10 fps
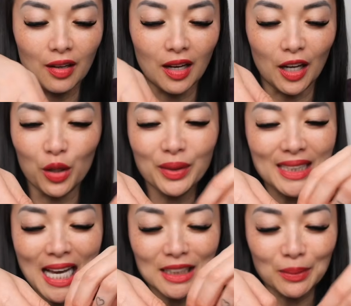I always
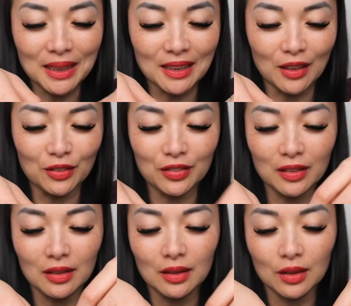ask myself,
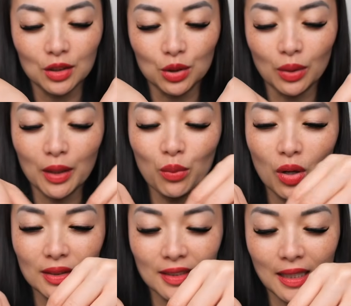do I
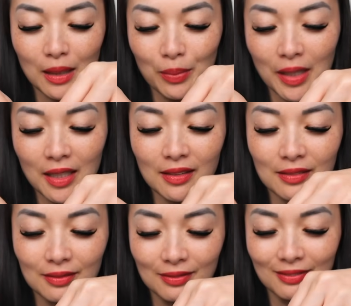want stink bean?
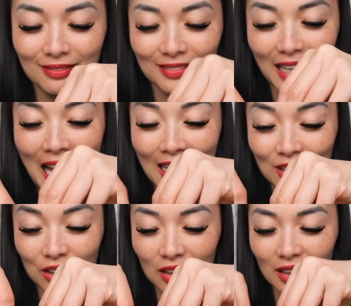The
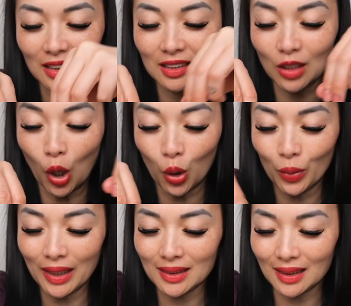answer is
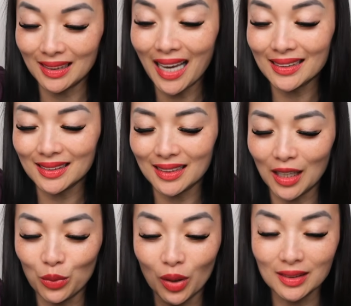always yes,
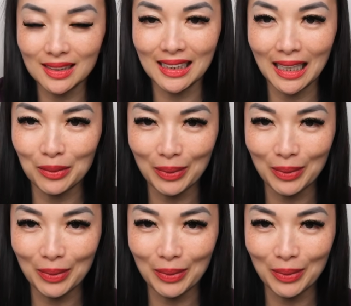I want stink